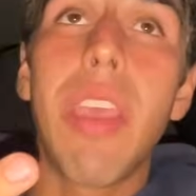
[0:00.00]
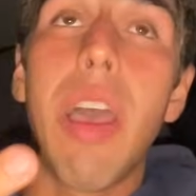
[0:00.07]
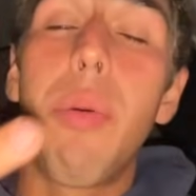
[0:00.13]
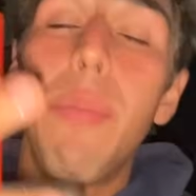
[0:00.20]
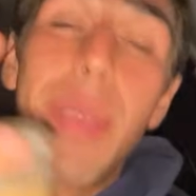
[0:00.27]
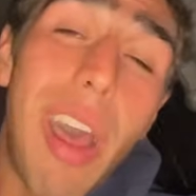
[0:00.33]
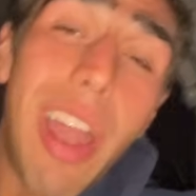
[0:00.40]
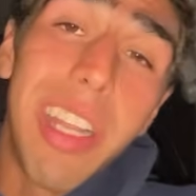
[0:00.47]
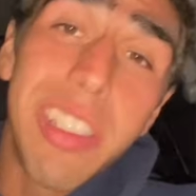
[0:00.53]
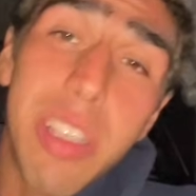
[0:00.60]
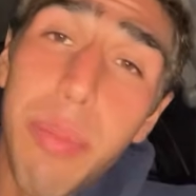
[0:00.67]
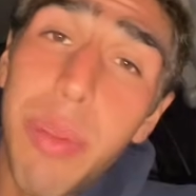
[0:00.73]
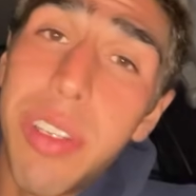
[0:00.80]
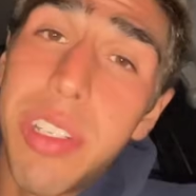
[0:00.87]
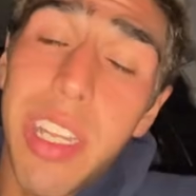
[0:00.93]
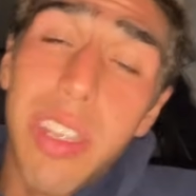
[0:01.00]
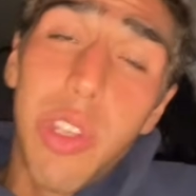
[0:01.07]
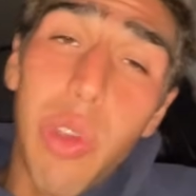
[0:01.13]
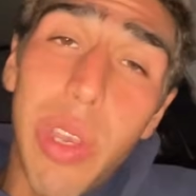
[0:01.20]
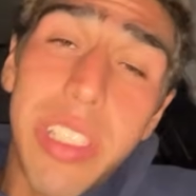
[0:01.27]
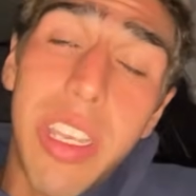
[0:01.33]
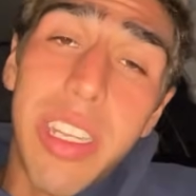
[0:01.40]
I'm gonna be honest, the merch didn't
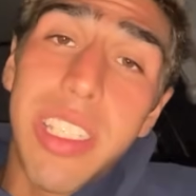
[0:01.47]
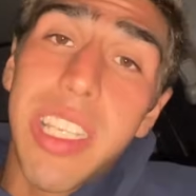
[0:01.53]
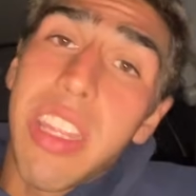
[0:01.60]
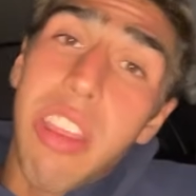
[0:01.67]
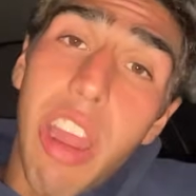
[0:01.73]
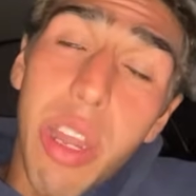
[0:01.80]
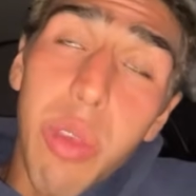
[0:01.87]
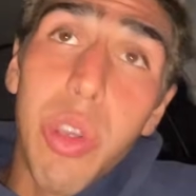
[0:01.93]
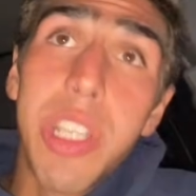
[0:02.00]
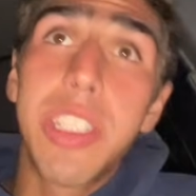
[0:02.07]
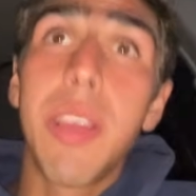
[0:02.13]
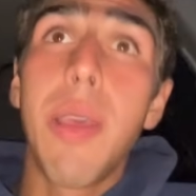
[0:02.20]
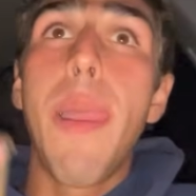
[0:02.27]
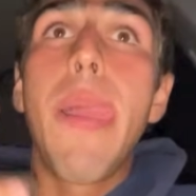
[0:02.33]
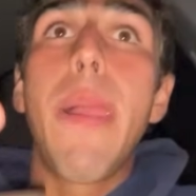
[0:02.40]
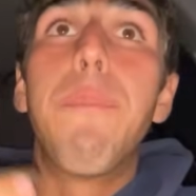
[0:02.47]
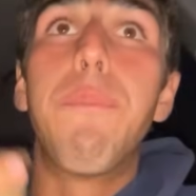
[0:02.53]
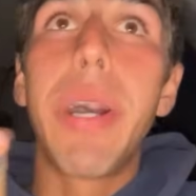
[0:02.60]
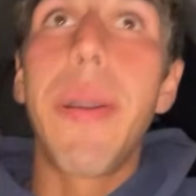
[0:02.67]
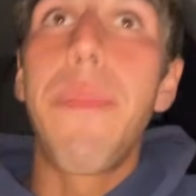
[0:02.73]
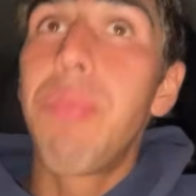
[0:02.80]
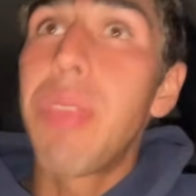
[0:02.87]
do as good as I thought it was,
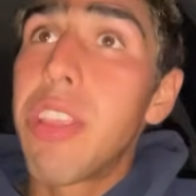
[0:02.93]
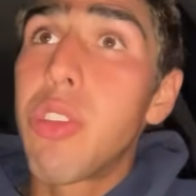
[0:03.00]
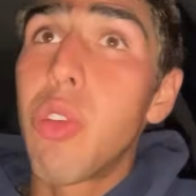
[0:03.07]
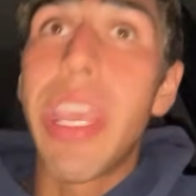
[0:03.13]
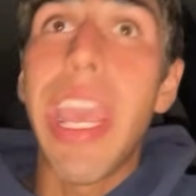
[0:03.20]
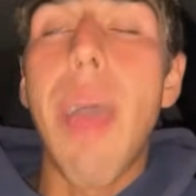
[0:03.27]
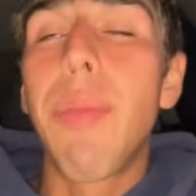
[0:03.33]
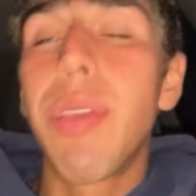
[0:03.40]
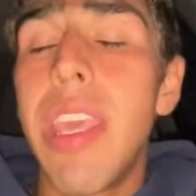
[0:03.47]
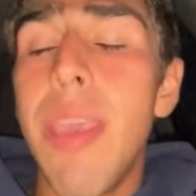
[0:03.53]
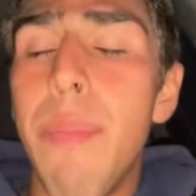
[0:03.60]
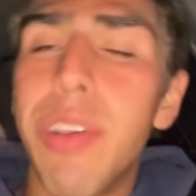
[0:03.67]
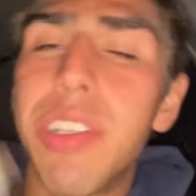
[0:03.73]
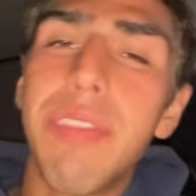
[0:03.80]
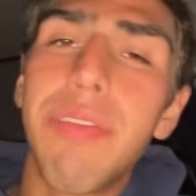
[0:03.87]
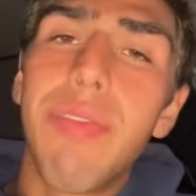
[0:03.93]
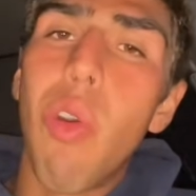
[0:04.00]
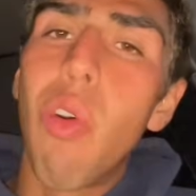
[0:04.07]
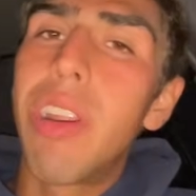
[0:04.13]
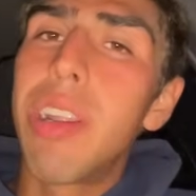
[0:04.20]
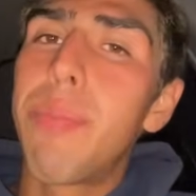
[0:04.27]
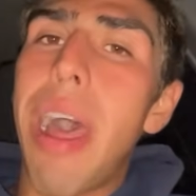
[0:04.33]
but it's okay. I'm gonna keep pushing
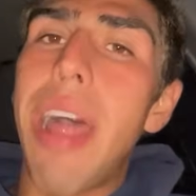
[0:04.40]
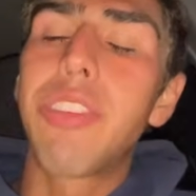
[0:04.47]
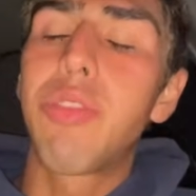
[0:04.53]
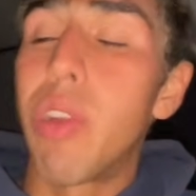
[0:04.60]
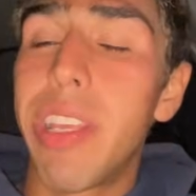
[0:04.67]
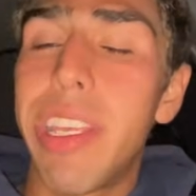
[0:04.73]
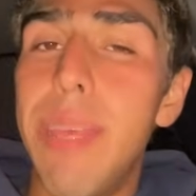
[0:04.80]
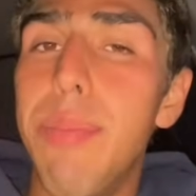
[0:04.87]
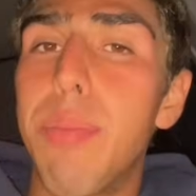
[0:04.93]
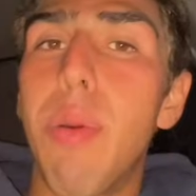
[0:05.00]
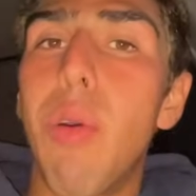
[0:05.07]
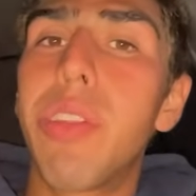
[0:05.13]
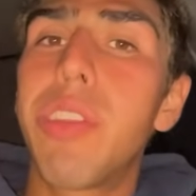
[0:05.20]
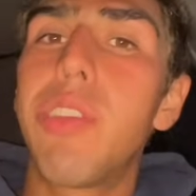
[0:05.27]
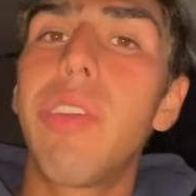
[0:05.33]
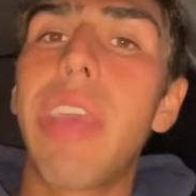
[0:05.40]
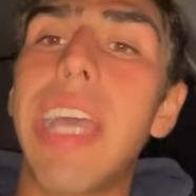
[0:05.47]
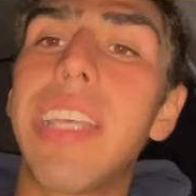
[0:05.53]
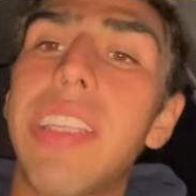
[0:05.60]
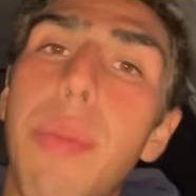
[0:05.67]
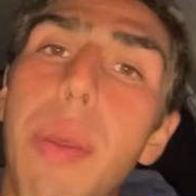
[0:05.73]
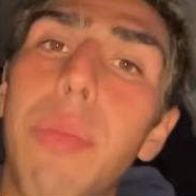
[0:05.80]
forward. But I just want to keep promoting to you
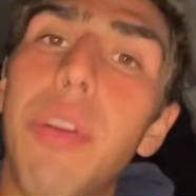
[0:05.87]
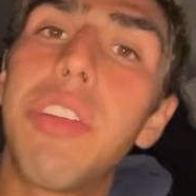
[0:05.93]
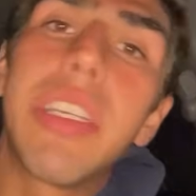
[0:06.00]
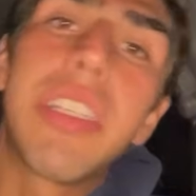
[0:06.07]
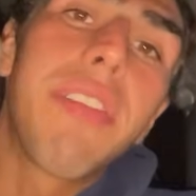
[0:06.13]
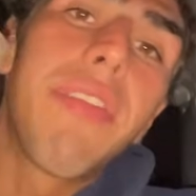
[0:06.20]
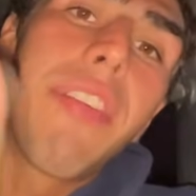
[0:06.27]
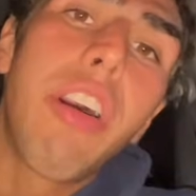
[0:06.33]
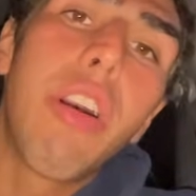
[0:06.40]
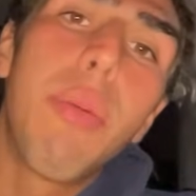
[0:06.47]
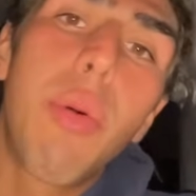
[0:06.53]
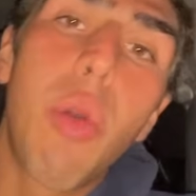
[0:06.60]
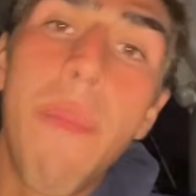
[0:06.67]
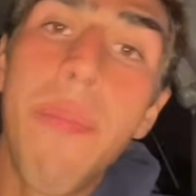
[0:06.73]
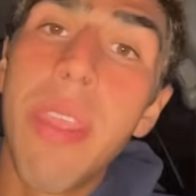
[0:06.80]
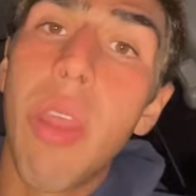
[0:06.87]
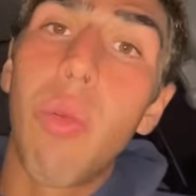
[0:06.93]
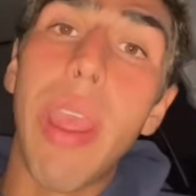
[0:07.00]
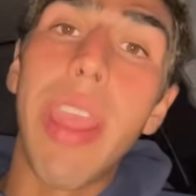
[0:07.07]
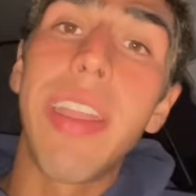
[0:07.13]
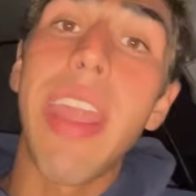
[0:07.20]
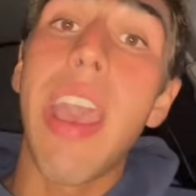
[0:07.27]
guys that my merch is available
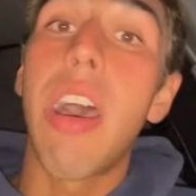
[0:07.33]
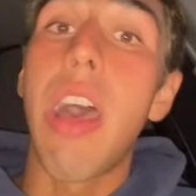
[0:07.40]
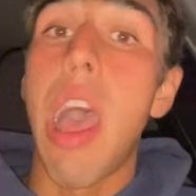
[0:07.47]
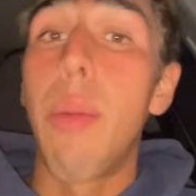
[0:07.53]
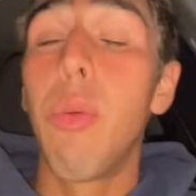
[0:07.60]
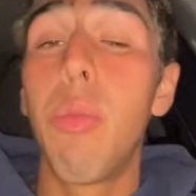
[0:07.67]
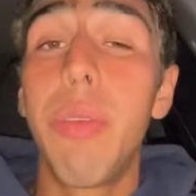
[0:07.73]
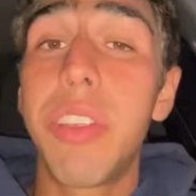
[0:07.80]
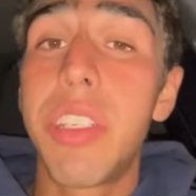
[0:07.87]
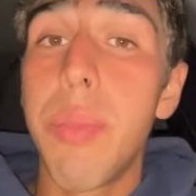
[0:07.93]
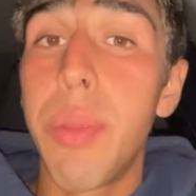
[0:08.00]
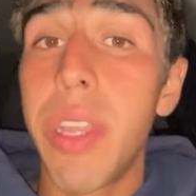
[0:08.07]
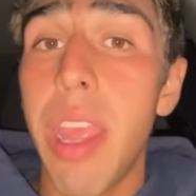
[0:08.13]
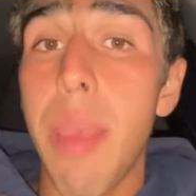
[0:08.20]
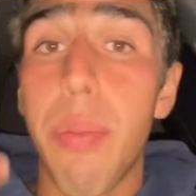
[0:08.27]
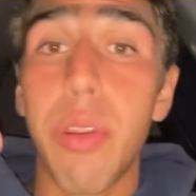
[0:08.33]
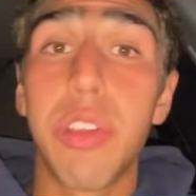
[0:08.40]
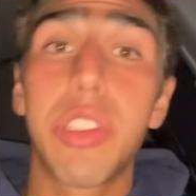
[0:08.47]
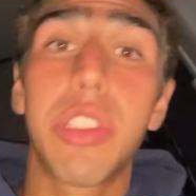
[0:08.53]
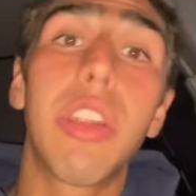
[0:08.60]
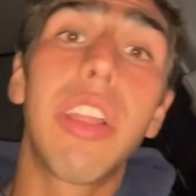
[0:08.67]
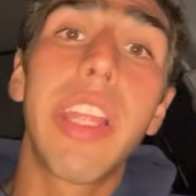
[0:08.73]
right now. I'm gonna be shipping it
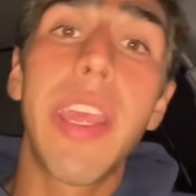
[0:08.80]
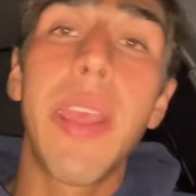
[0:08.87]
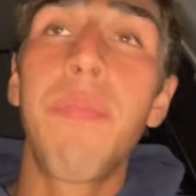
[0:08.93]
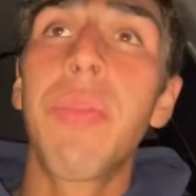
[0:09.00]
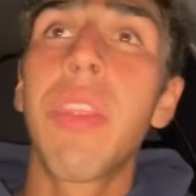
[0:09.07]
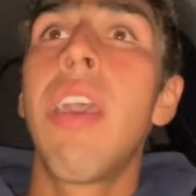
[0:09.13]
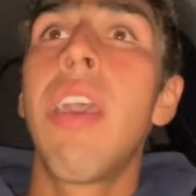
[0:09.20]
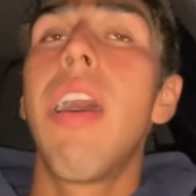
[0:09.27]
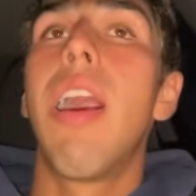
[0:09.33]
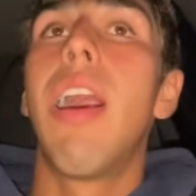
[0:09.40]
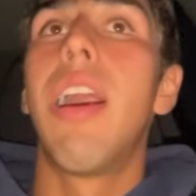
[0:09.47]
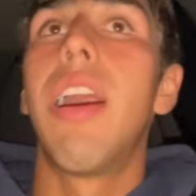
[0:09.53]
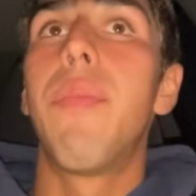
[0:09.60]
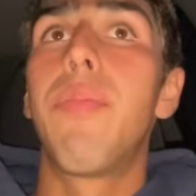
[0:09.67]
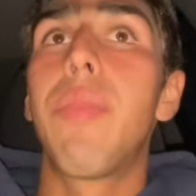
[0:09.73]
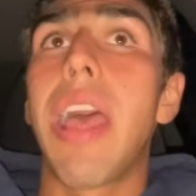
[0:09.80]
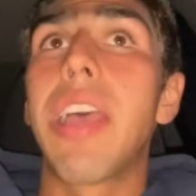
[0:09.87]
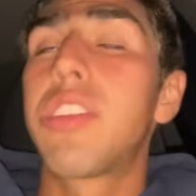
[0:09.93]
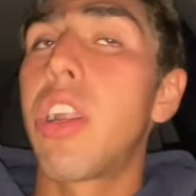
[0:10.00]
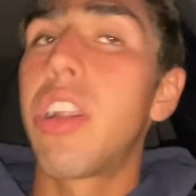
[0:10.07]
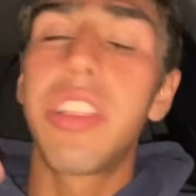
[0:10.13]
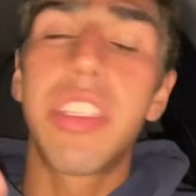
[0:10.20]
personally. I
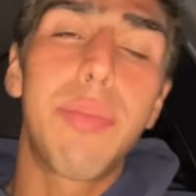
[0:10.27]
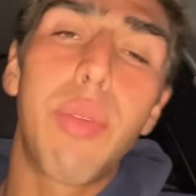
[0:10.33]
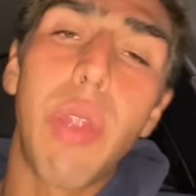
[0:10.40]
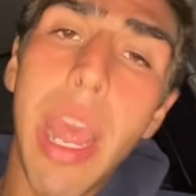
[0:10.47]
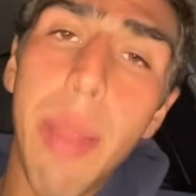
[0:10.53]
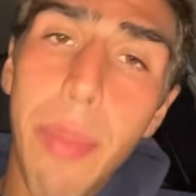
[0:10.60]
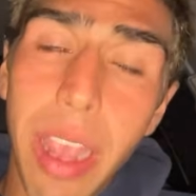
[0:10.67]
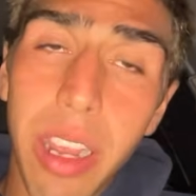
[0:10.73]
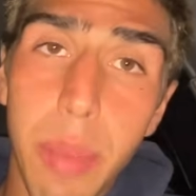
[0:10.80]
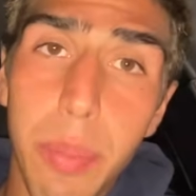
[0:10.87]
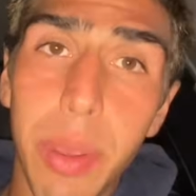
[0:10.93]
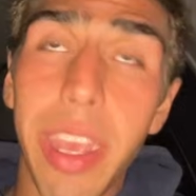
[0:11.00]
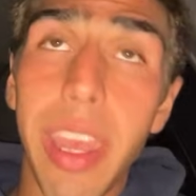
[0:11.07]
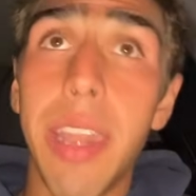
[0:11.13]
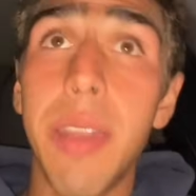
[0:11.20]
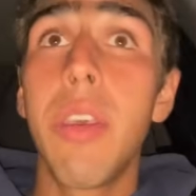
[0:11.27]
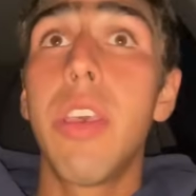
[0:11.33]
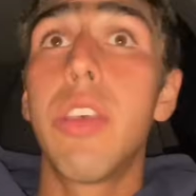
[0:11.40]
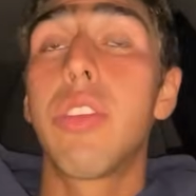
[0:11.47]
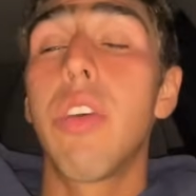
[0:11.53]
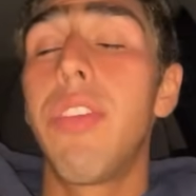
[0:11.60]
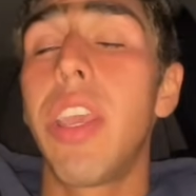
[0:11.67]
started this brand back up again.
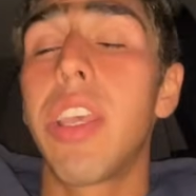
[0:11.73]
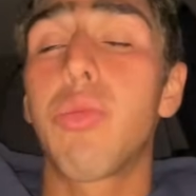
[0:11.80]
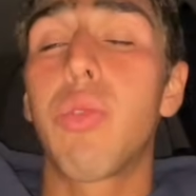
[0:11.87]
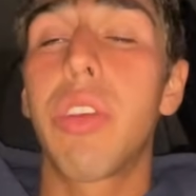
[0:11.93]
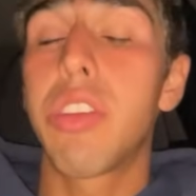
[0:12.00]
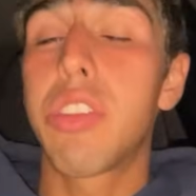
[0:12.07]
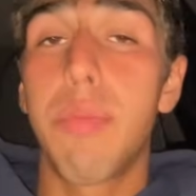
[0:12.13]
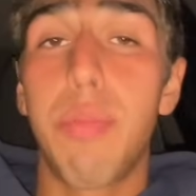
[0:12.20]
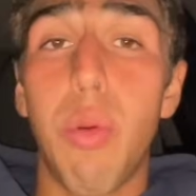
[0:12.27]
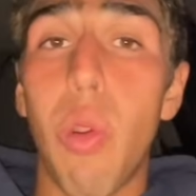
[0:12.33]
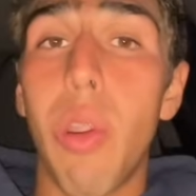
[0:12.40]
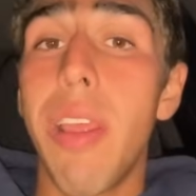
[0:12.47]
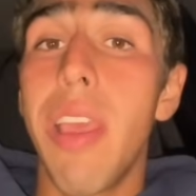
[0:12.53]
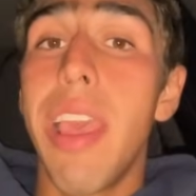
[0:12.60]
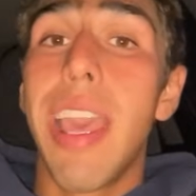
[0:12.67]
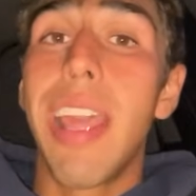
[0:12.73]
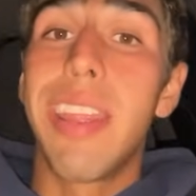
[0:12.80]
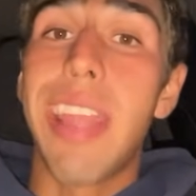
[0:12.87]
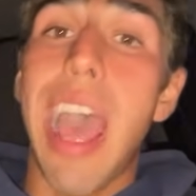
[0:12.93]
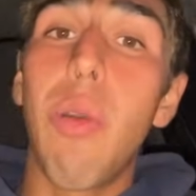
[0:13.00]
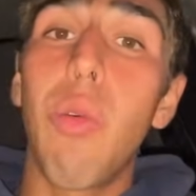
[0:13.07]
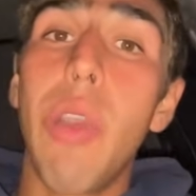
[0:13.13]
So if you guys want to go support in
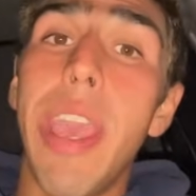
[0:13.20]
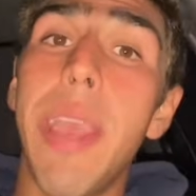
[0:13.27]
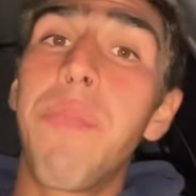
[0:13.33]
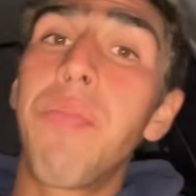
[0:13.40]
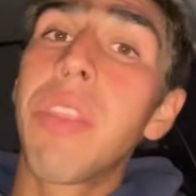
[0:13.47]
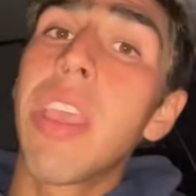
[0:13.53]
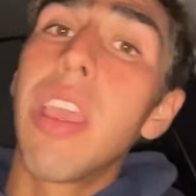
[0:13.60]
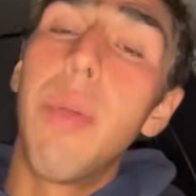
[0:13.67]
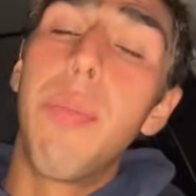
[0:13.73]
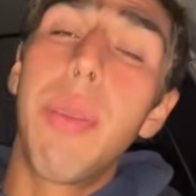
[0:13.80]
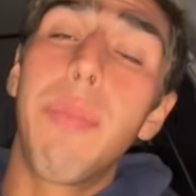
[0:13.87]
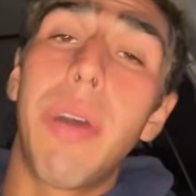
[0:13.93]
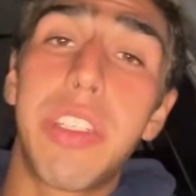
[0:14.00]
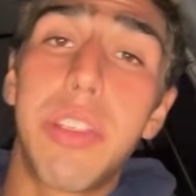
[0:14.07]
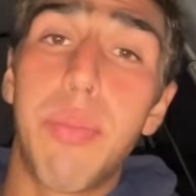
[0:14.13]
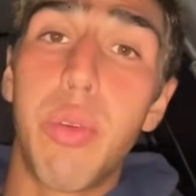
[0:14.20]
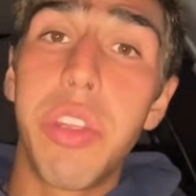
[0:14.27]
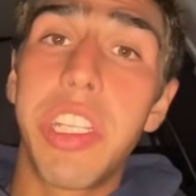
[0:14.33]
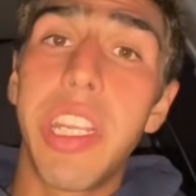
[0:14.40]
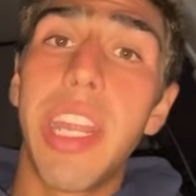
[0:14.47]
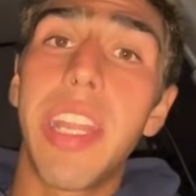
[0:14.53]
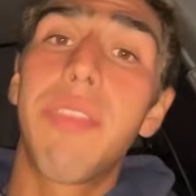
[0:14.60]
that way, it'll be much
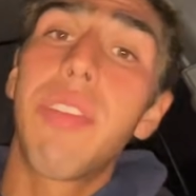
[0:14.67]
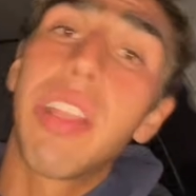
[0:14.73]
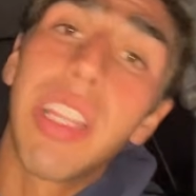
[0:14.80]
appreciated.